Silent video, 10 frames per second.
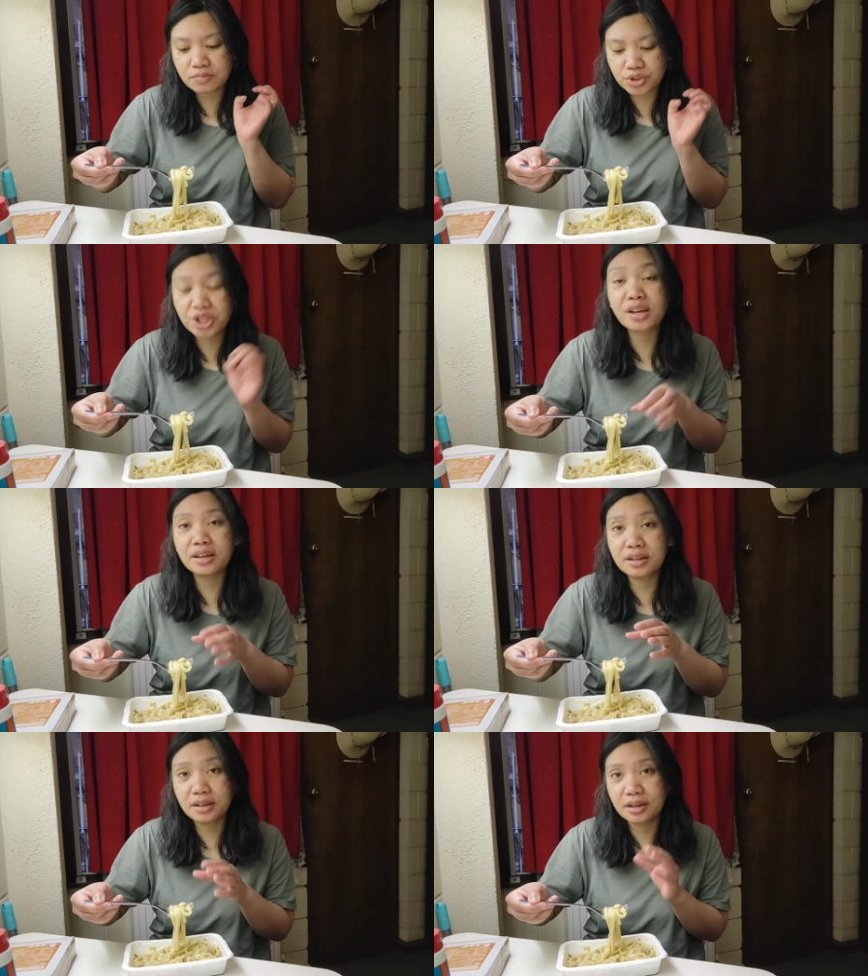
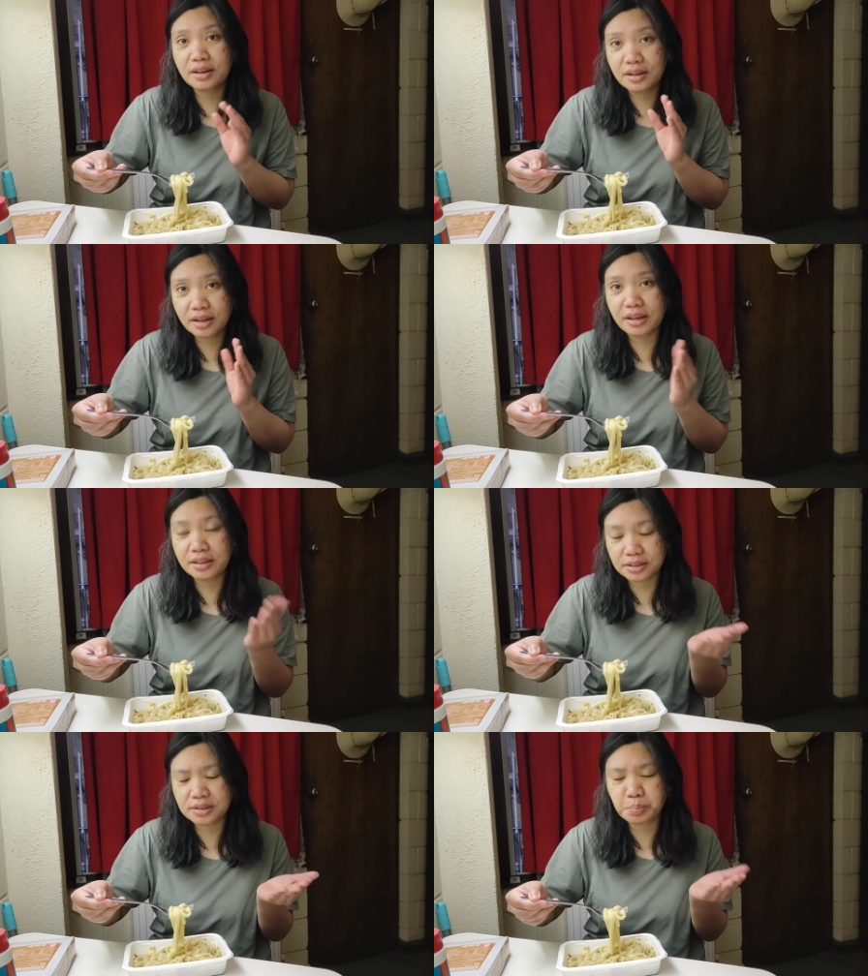chicken
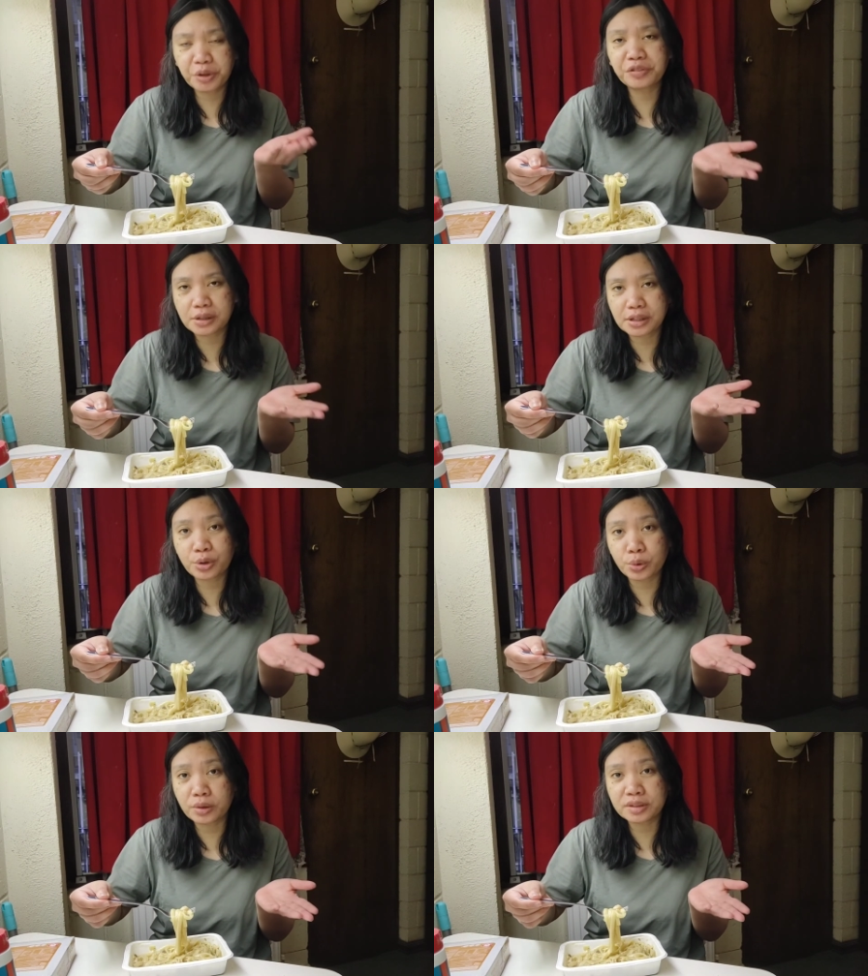is perfectly
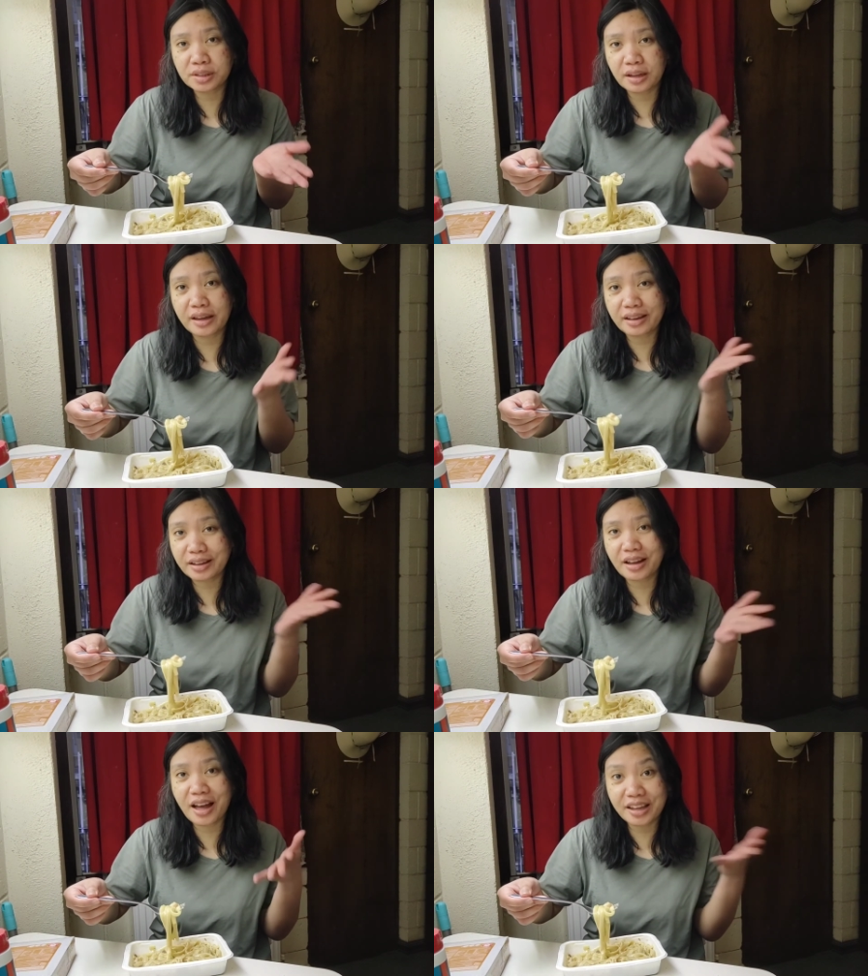cooked.
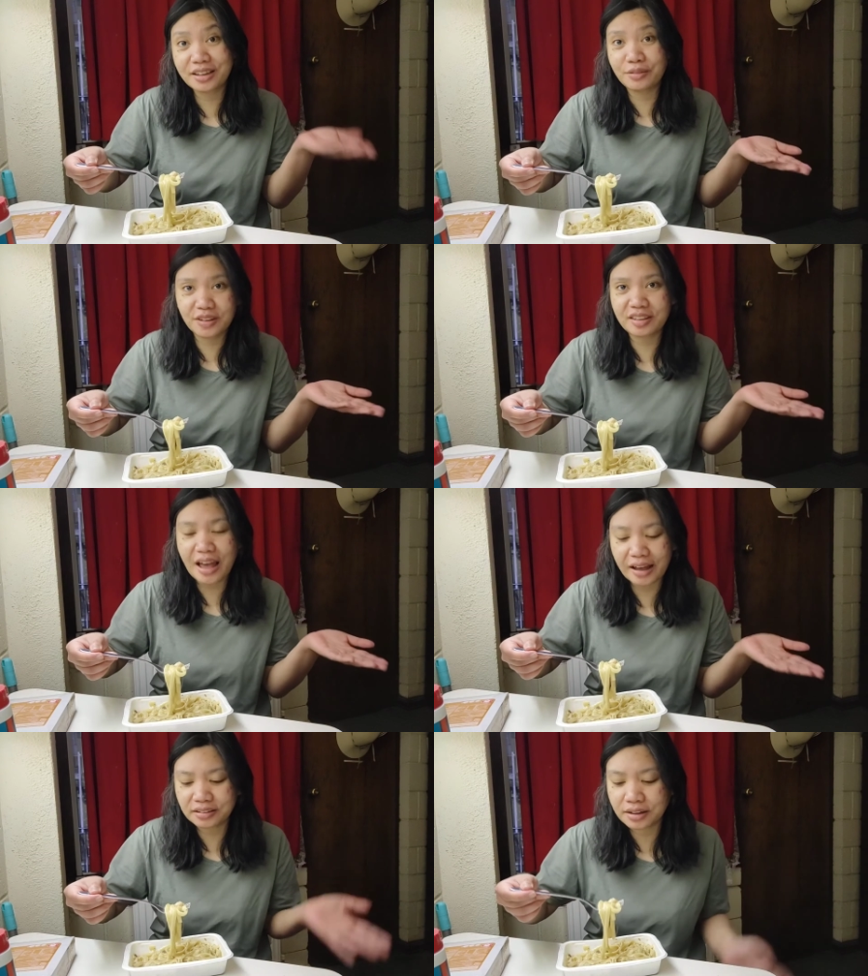Like, I give it
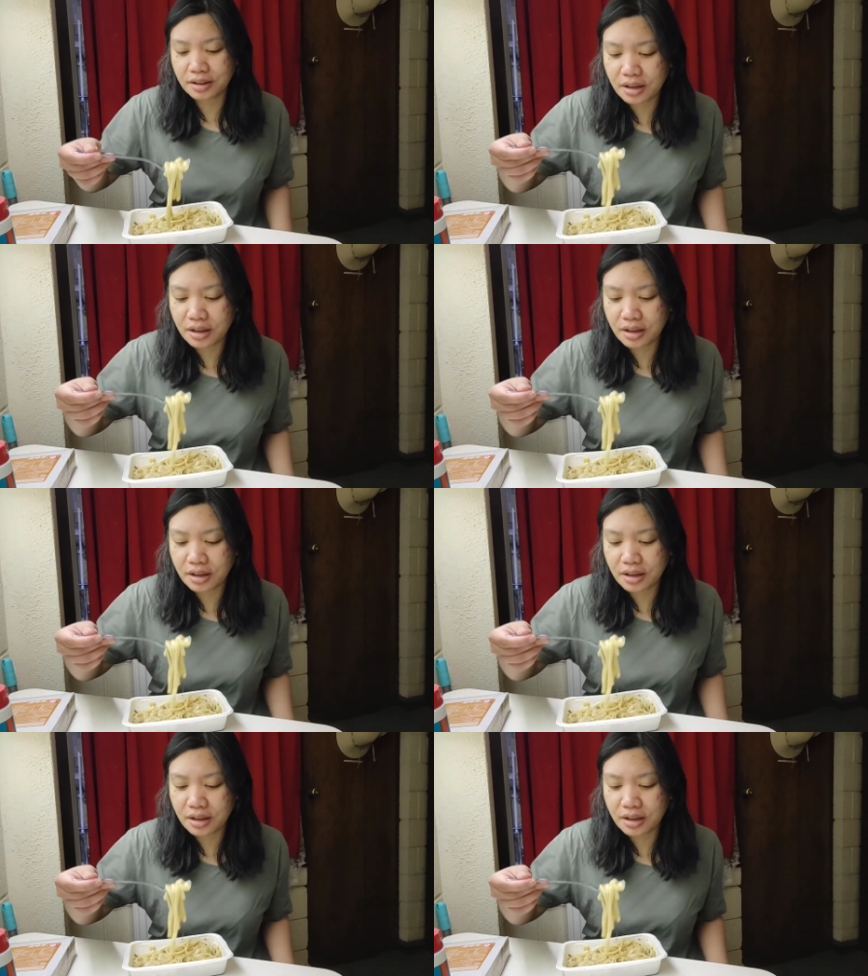that.